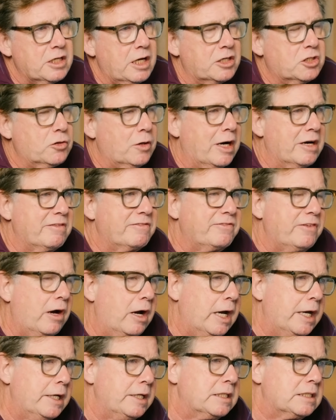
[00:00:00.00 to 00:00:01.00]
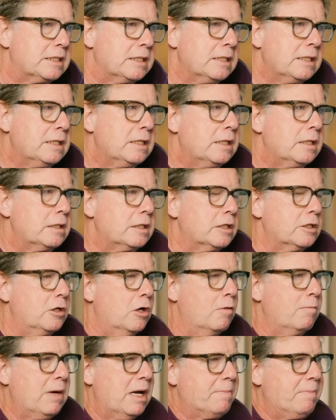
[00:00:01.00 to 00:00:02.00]
I try to find,
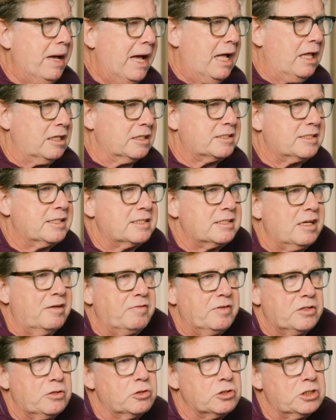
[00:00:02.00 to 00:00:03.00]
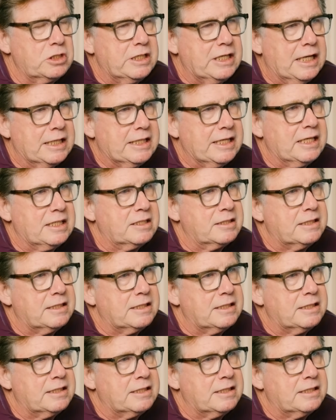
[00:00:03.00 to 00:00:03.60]
my balance and stuff. And usually at the end of